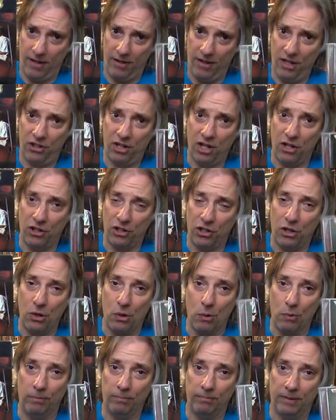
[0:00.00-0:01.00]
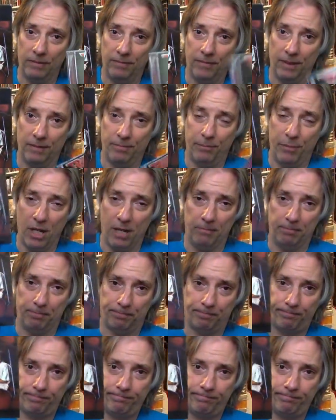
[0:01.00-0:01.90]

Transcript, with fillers: This does too, but